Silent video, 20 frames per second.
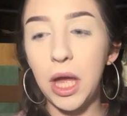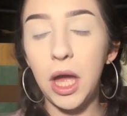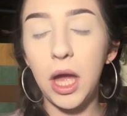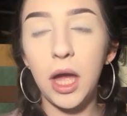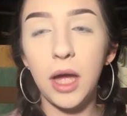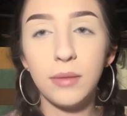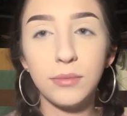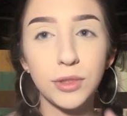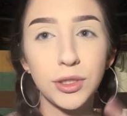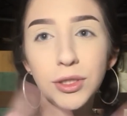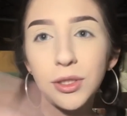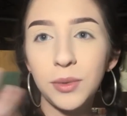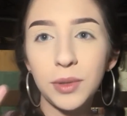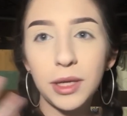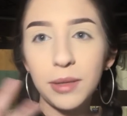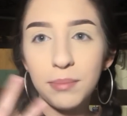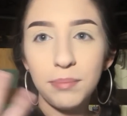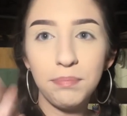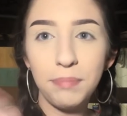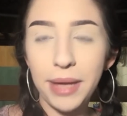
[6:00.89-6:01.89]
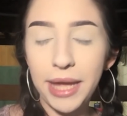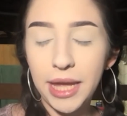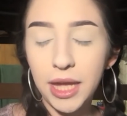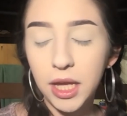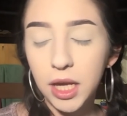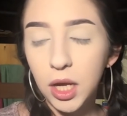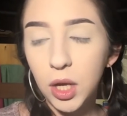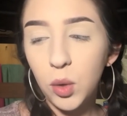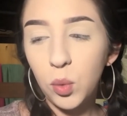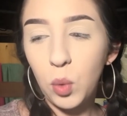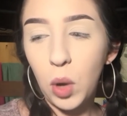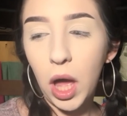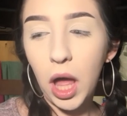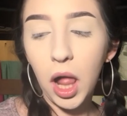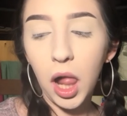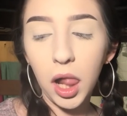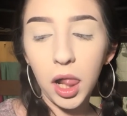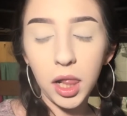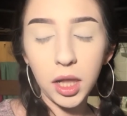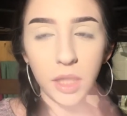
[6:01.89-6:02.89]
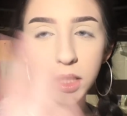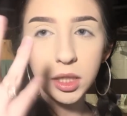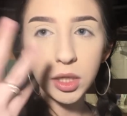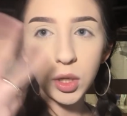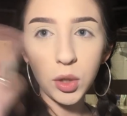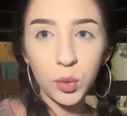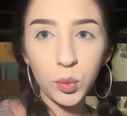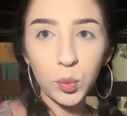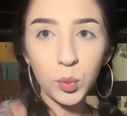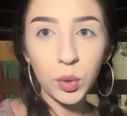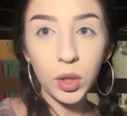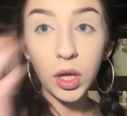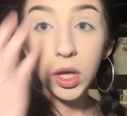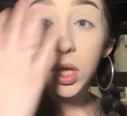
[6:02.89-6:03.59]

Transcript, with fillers: um, so it can bake well, you know,